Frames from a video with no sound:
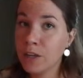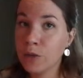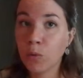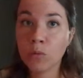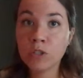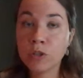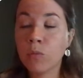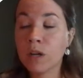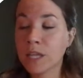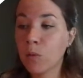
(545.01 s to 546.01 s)
You don't
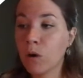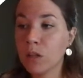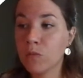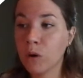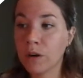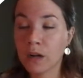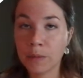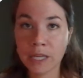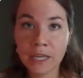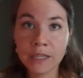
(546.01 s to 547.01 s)
want that wall of water
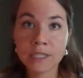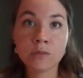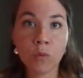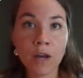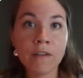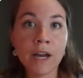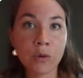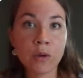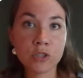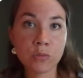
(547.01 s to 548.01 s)
coming in. This is why
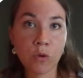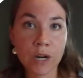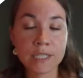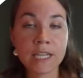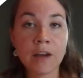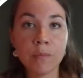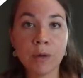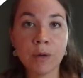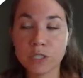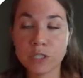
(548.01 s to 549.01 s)
evacuation warnings have been
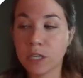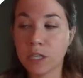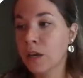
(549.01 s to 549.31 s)
posted.